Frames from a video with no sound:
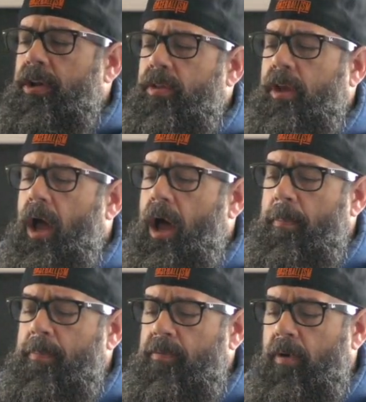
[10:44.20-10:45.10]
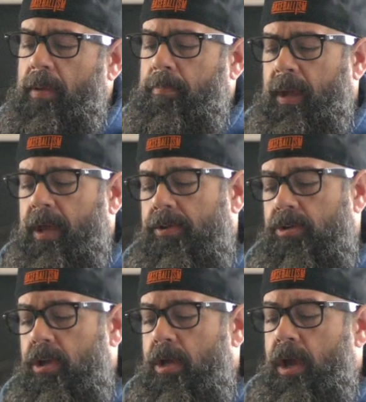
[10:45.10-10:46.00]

here, the copyright page,